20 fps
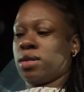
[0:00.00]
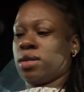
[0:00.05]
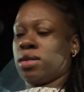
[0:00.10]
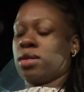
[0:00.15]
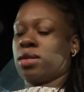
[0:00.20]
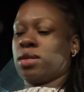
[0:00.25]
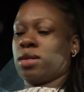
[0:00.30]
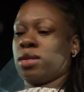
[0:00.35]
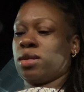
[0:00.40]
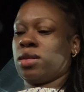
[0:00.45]

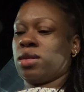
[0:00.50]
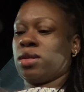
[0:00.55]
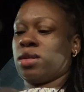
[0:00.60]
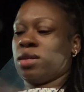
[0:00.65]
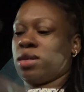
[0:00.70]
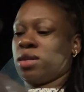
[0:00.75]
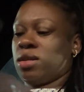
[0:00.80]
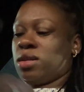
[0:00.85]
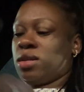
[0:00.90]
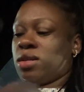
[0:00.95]

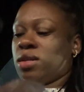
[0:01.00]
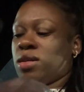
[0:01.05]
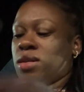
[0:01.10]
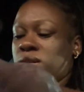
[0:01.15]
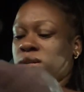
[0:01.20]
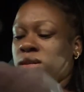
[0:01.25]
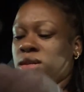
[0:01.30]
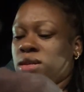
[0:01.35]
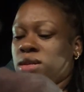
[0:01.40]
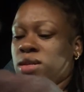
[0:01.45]

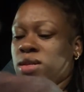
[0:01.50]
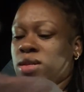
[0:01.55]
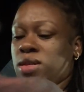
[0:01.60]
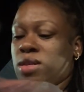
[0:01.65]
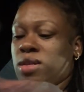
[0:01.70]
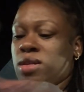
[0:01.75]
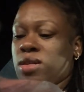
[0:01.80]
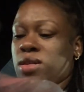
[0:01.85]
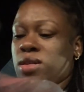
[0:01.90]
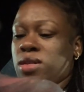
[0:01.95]

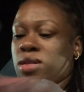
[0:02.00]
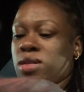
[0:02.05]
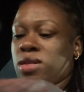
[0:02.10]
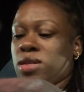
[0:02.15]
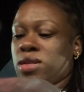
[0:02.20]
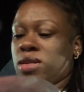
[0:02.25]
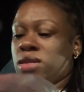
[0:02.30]
(no one is talking)